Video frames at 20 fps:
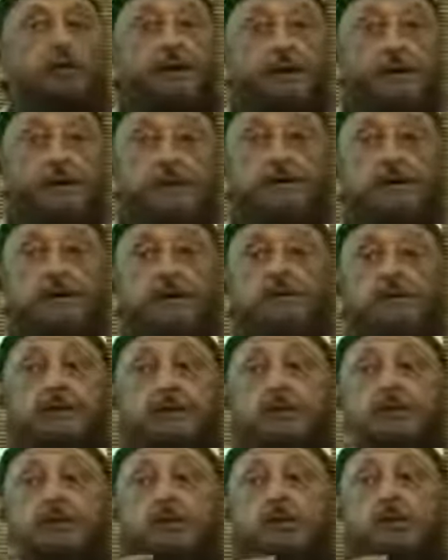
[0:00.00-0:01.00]
To
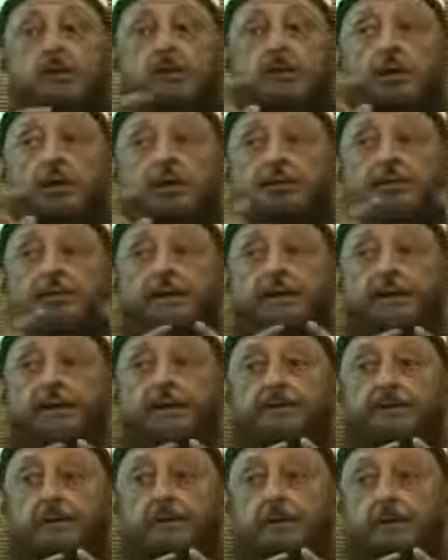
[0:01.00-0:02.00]
integrate all
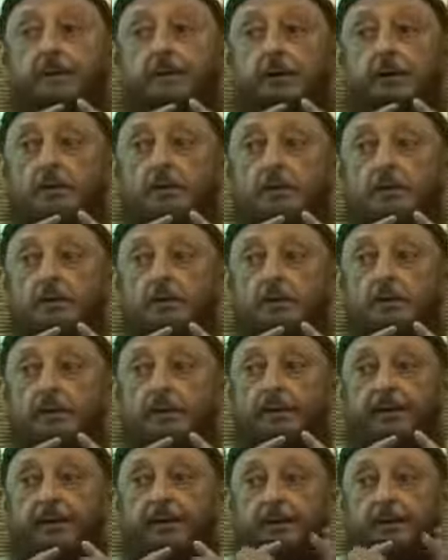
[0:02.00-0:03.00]
that data
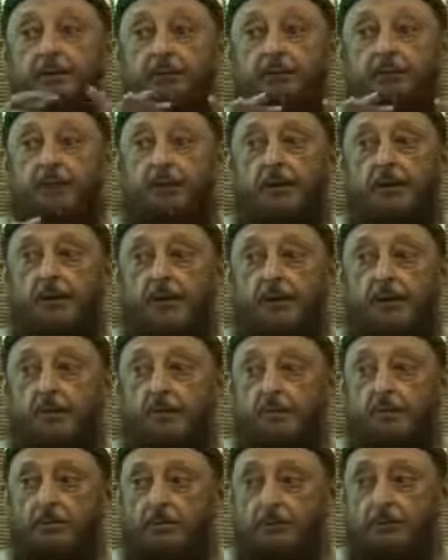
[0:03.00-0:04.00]
into
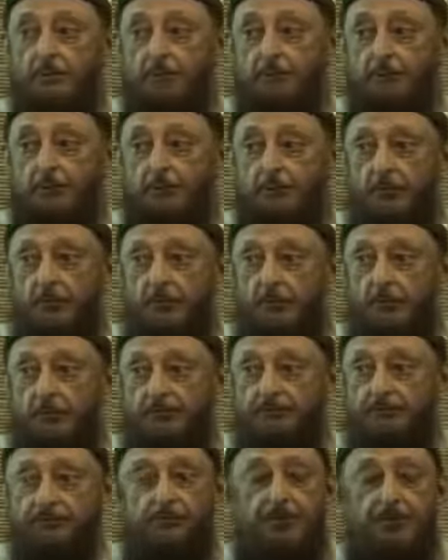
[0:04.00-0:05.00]
a harmonious
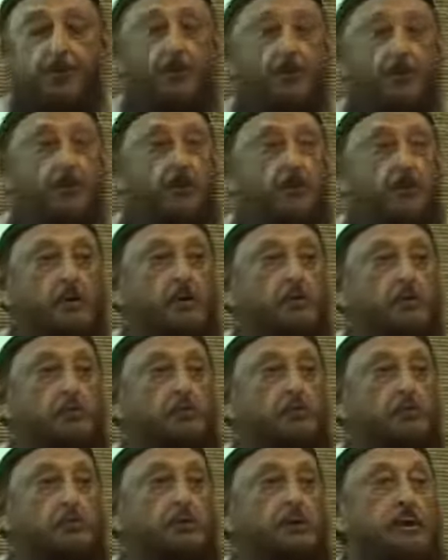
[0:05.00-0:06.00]
whole,
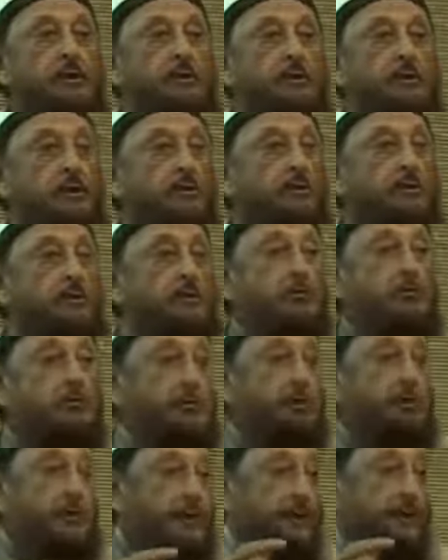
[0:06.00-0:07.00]
you need not
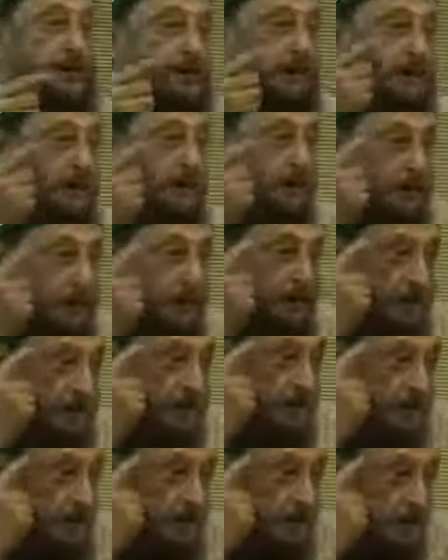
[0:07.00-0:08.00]
only
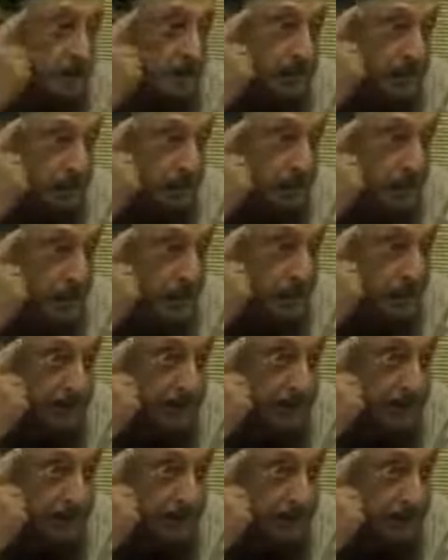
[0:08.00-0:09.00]

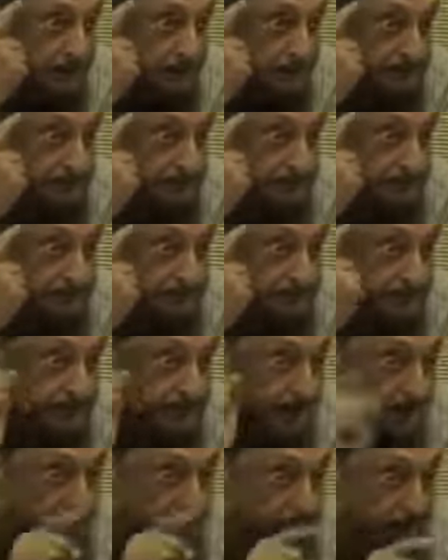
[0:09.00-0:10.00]
knowledge,
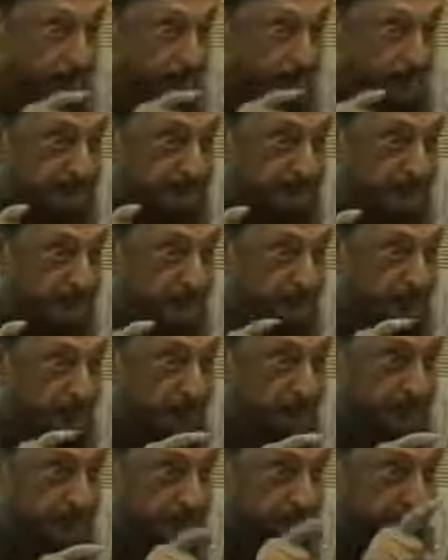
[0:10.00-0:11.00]

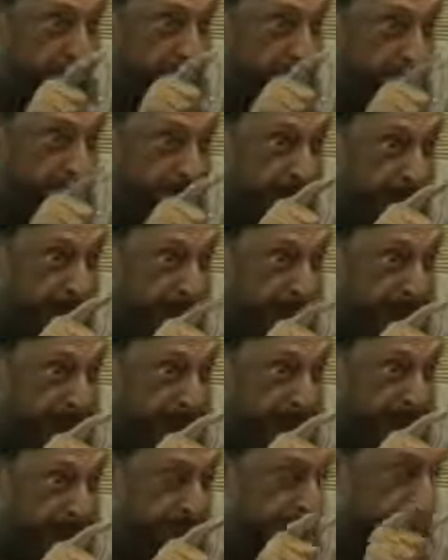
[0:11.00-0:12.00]
rasikhuna fil
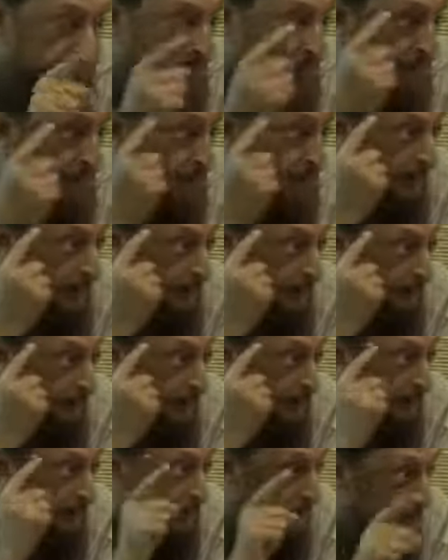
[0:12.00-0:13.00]
ilm,
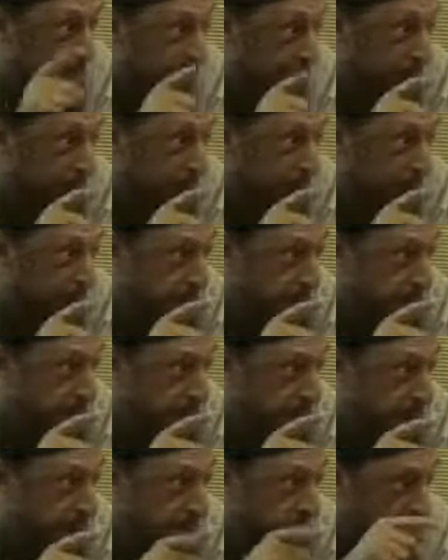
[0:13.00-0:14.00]
you need knowledge.
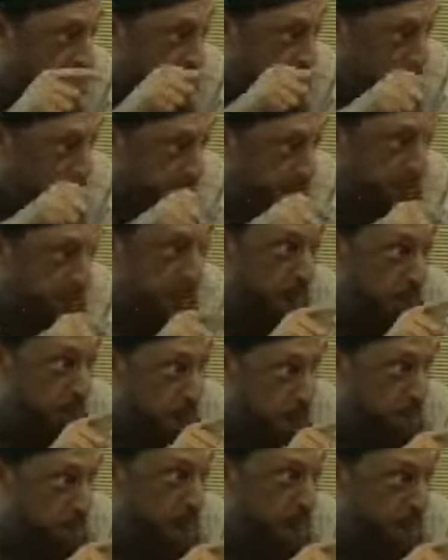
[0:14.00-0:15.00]
So you got to do
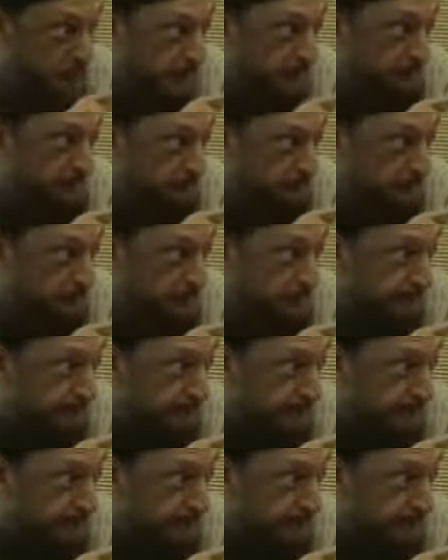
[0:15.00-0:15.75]
your homework.